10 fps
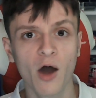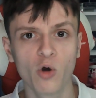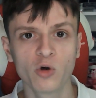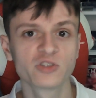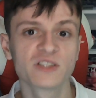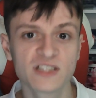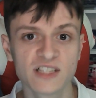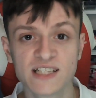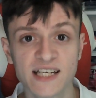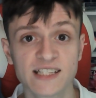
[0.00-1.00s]
Also, the
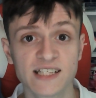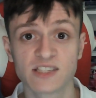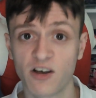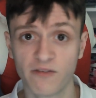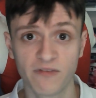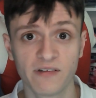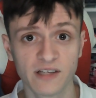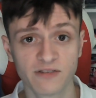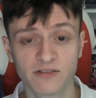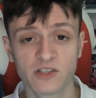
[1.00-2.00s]
statistics are very
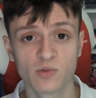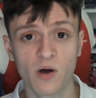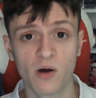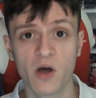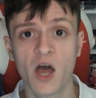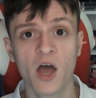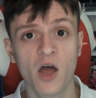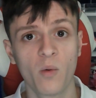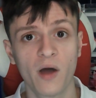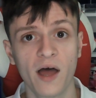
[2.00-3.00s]
different as well,
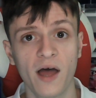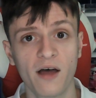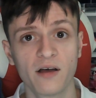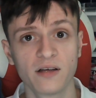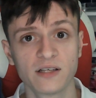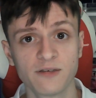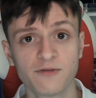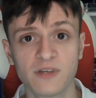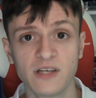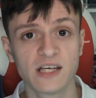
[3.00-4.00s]
where
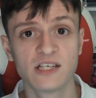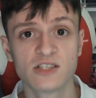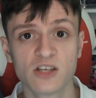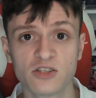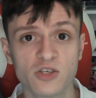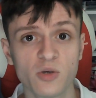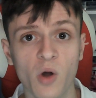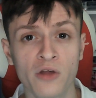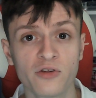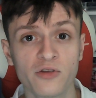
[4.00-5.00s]
Symphony is
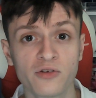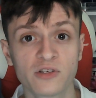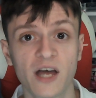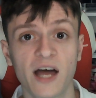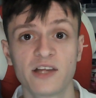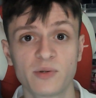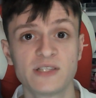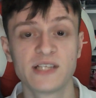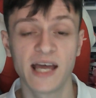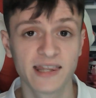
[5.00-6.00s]

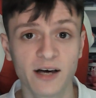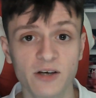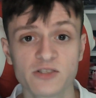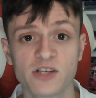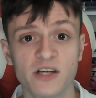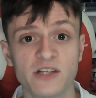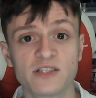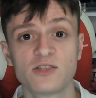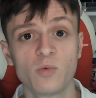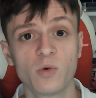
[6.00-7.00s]
228,000
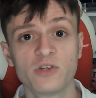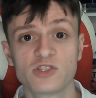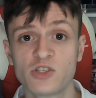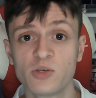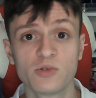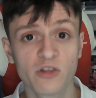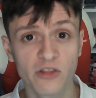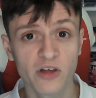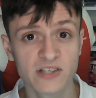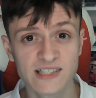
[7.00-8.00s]
tons to Wonder's
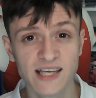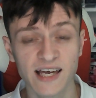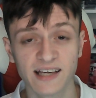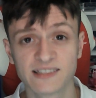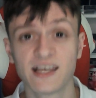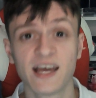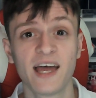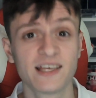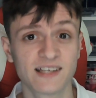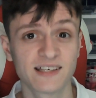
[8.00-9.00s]
236.
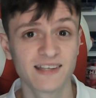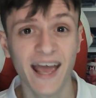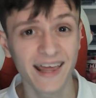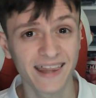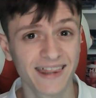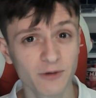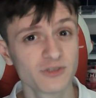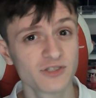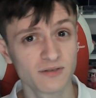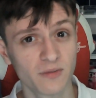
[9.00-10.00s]
So that's an
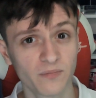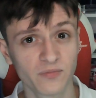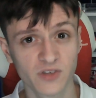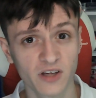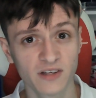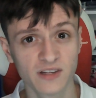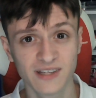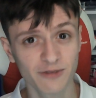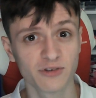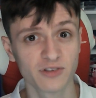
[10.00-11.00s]
8,000 ton
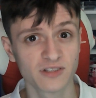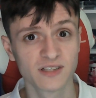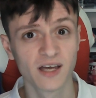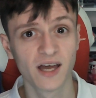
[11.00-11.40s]
difference.